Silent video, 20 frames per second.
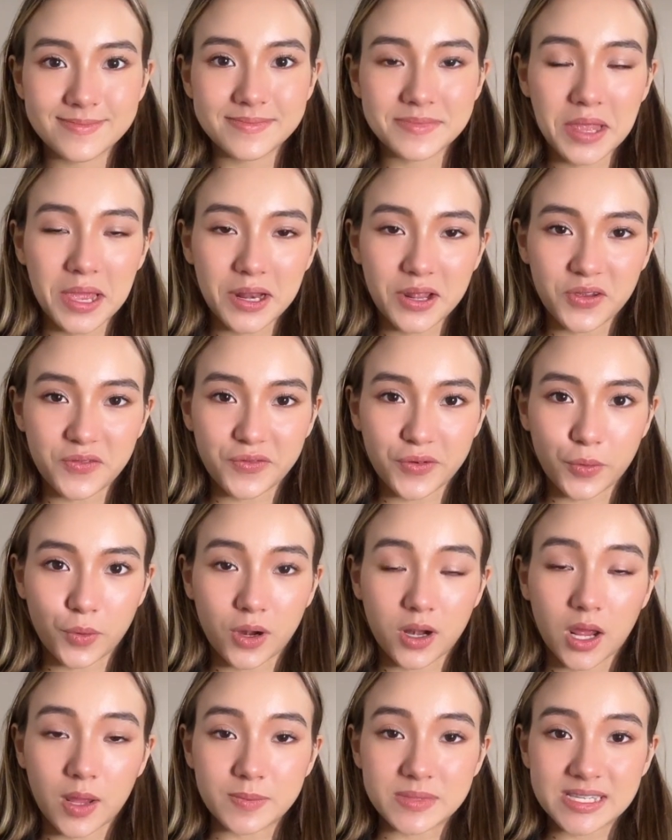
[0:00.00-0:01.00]
Hello
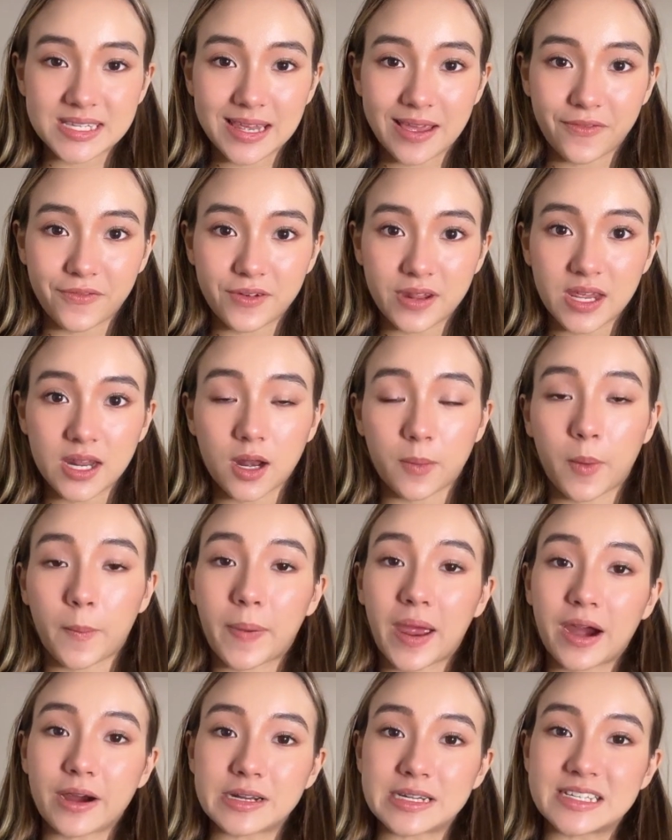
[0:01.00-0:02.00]
everyone, I'm Stephanie and I'm a
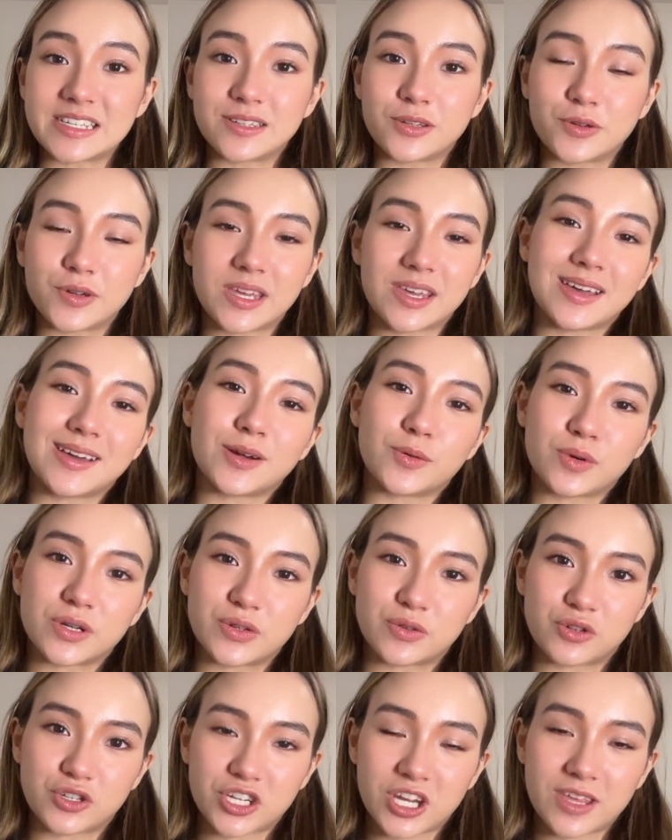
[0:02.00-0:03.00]
paralegal here at
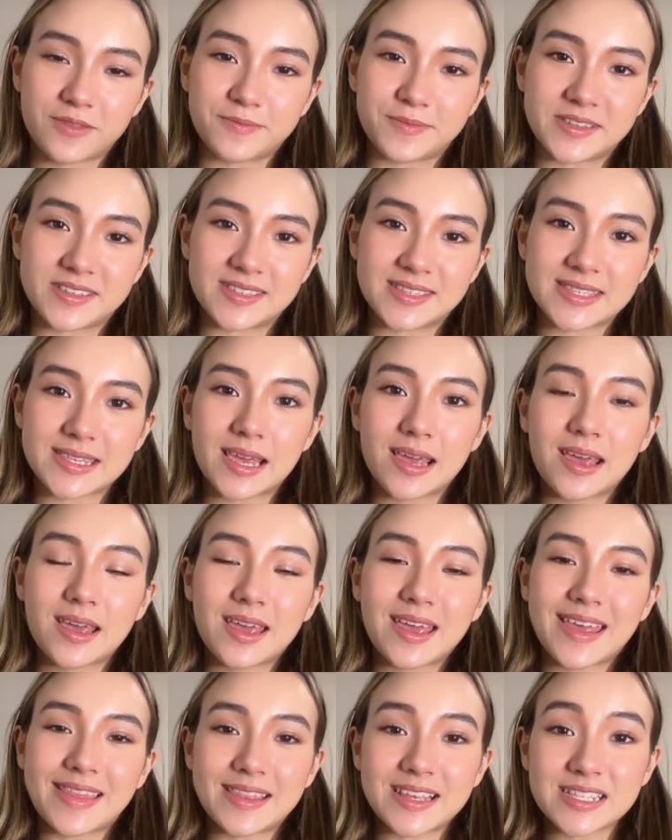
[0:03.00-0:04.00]
Untitled Chambers.
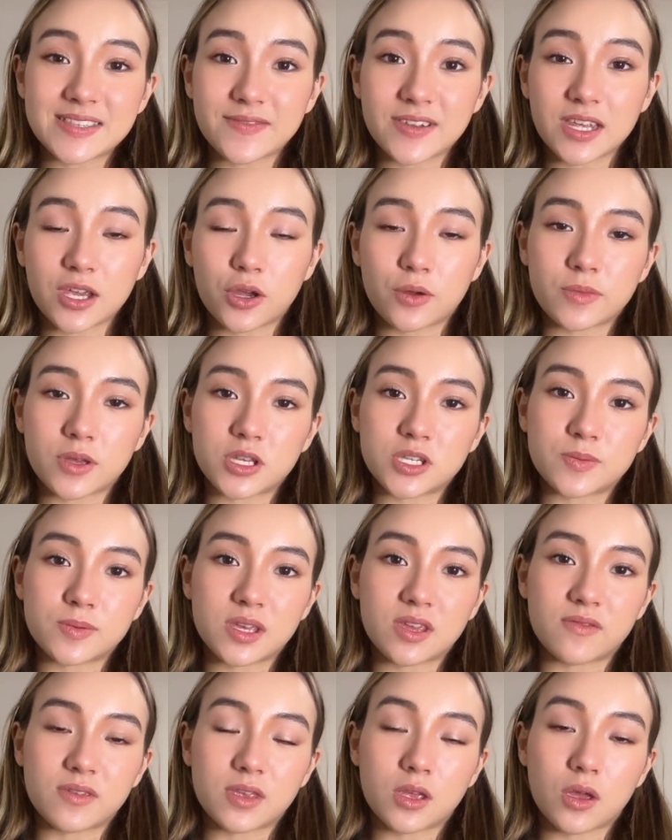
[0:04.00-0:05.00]
In this video I'm going to be
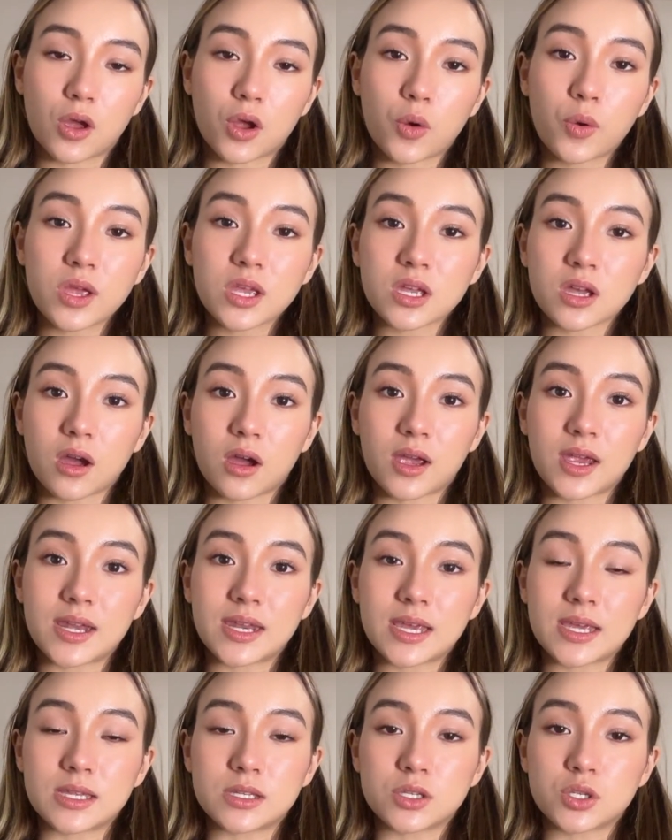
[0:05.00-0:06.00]
giving you a quick guide
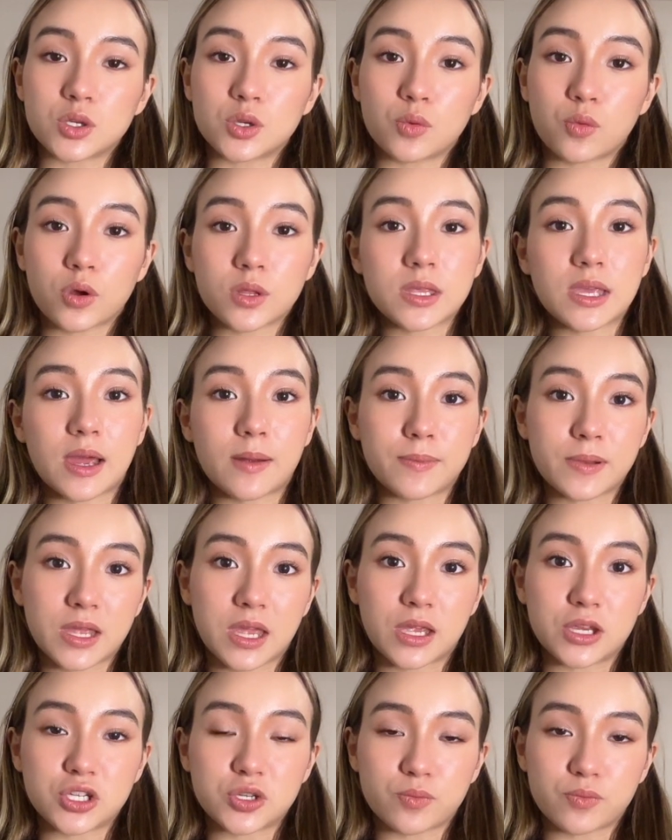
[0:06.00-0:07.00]
into what the
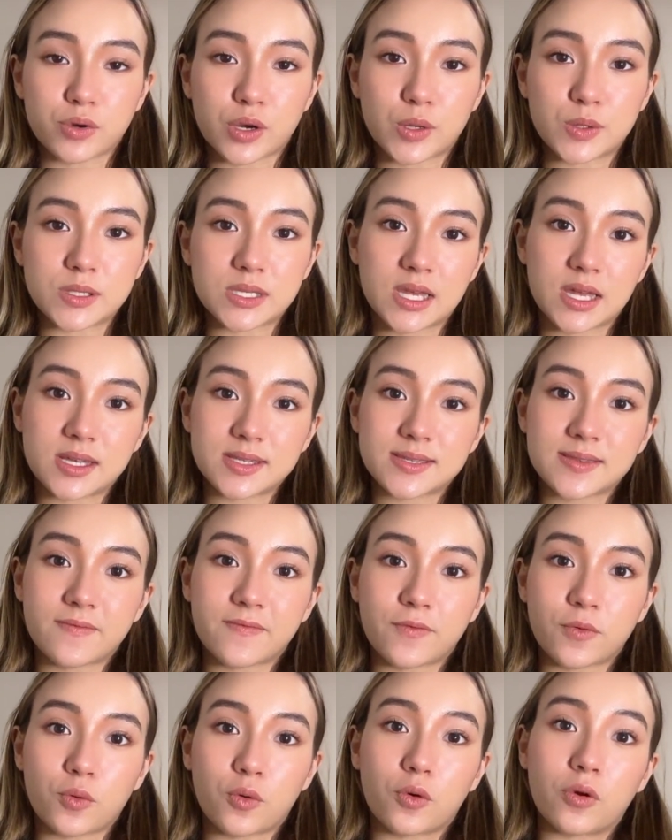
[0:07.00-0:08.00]
application process
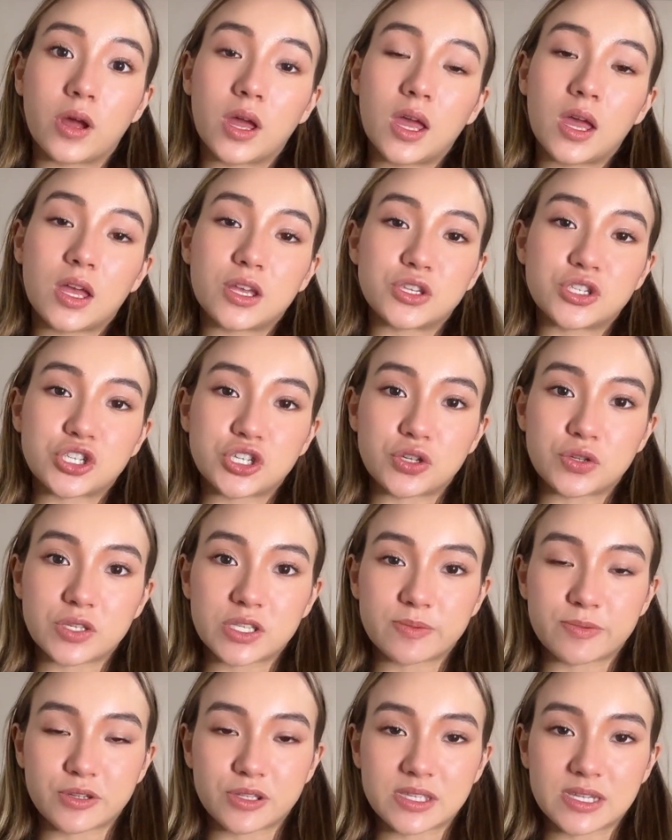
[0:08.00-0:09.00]
for a student
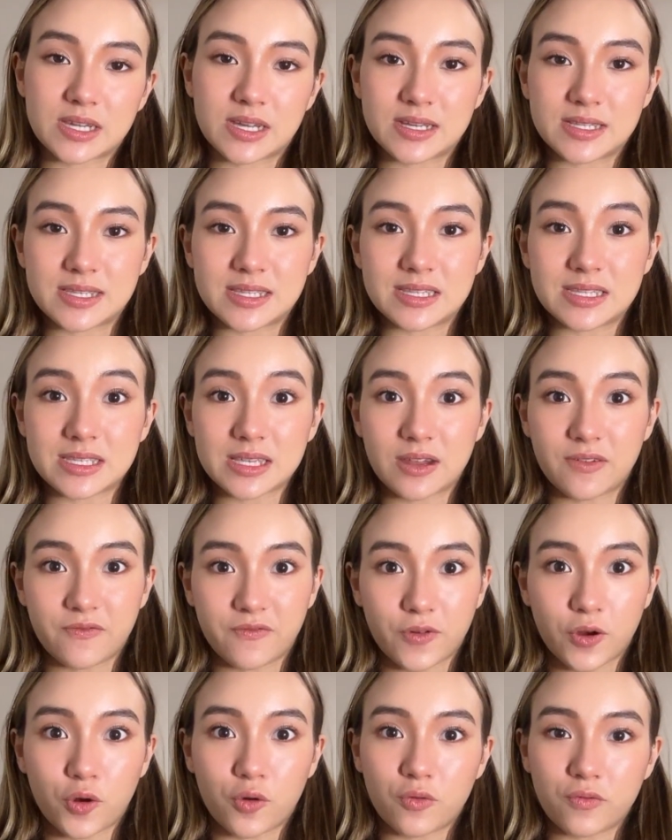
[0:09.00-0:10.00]
sponsor license
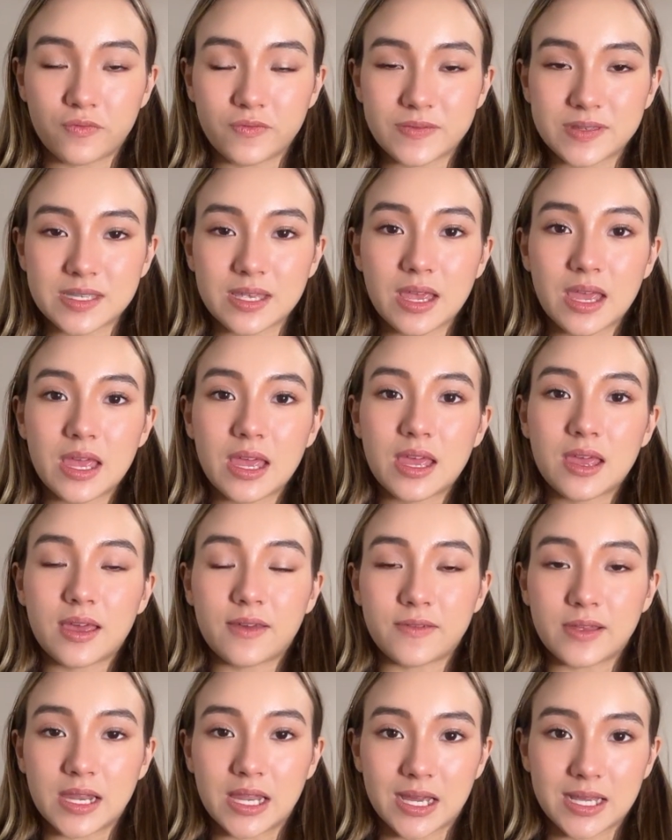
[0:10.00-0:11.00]
involves.
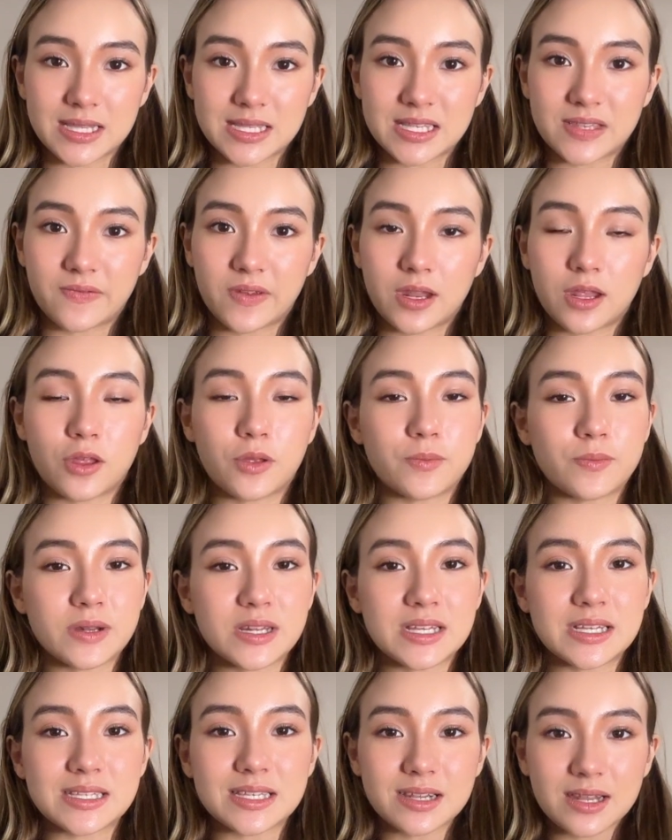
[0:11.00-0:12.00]
If you like this video then
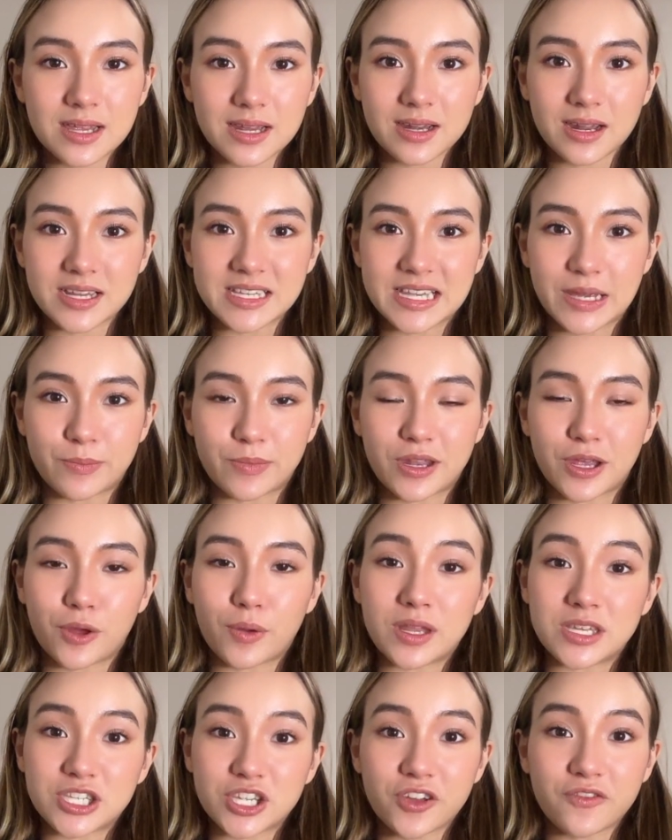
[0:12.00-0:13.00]
please click like down below
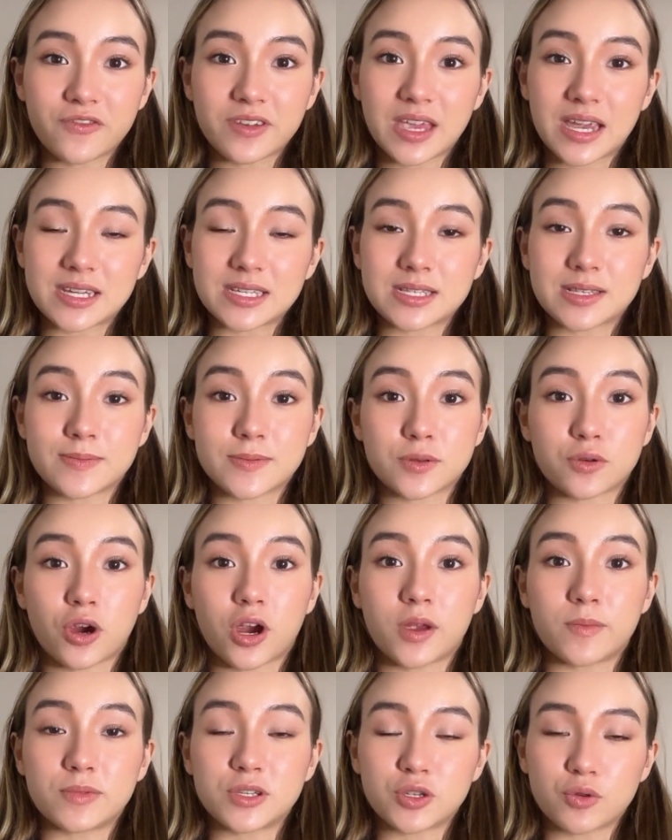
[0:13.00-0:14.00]
and don't forget to
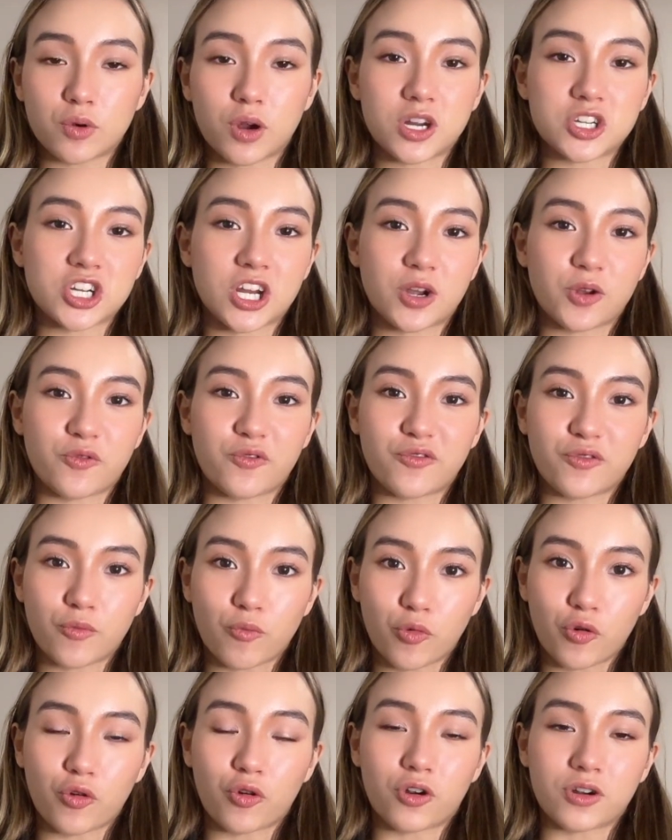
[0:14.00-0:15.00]
subscribe to our channel for
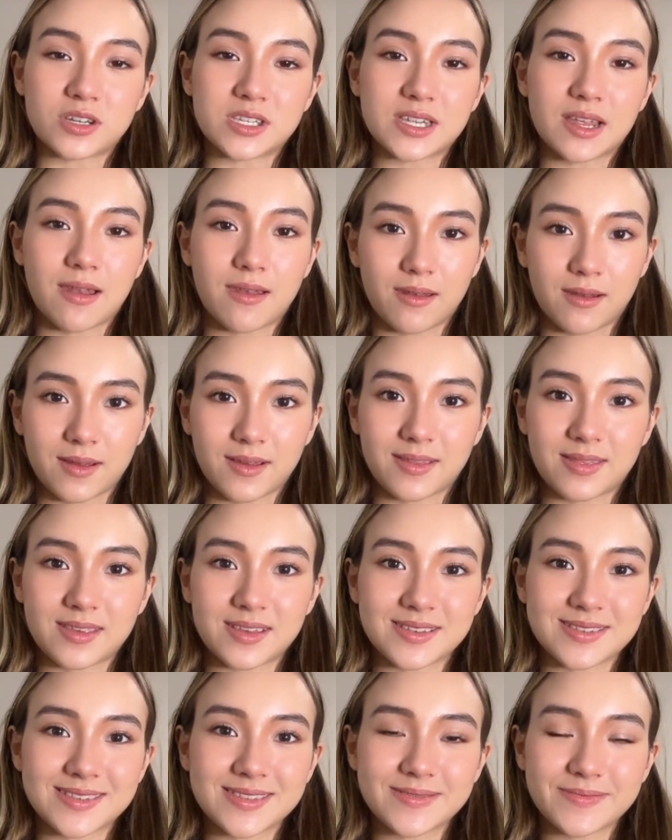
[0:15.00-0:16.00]
more content like
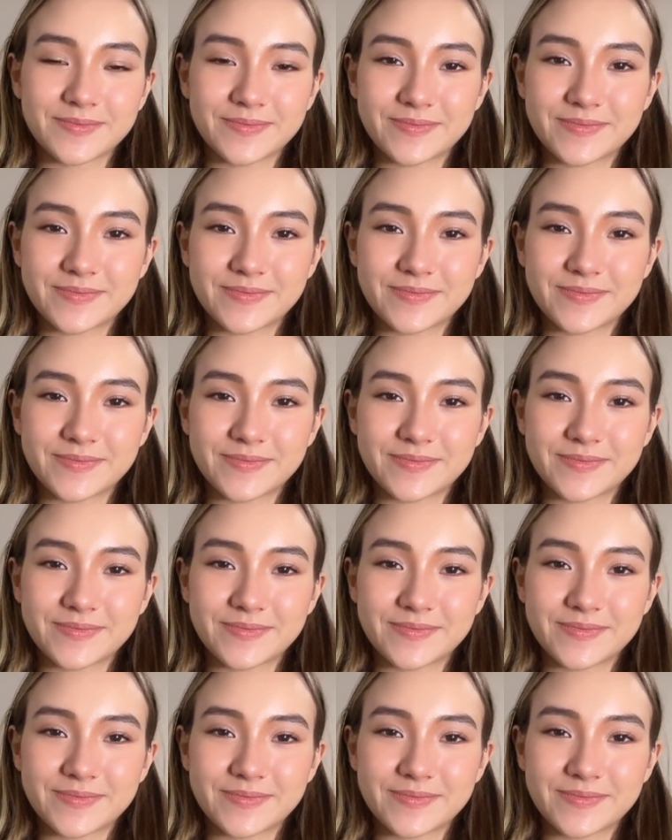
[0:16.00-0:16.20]
this.